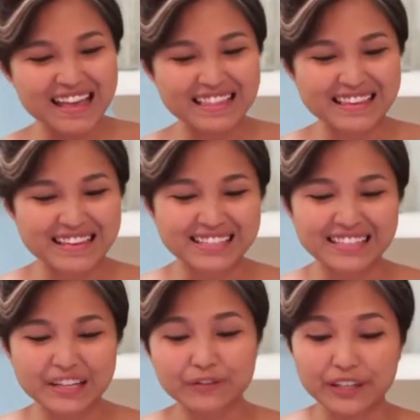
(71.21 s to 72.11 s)
The
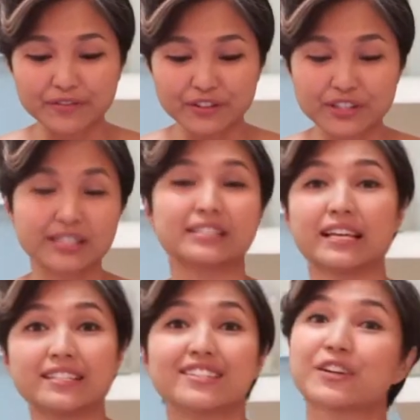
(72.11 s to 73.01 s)
acidic flavors
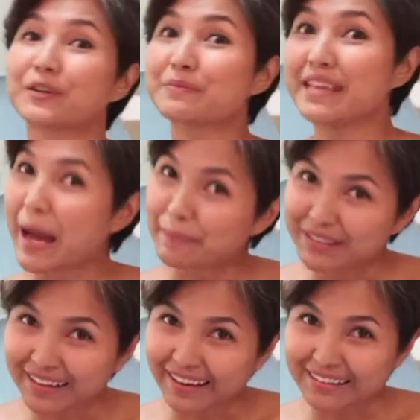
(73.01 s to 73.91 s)
tend to curb the
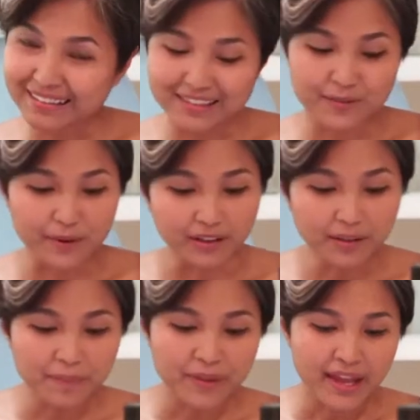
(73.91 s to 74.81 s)
appetite as
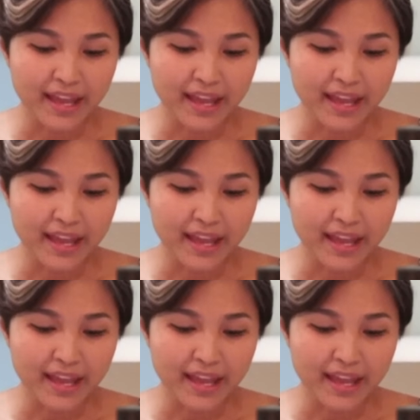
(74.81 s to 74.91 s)
well.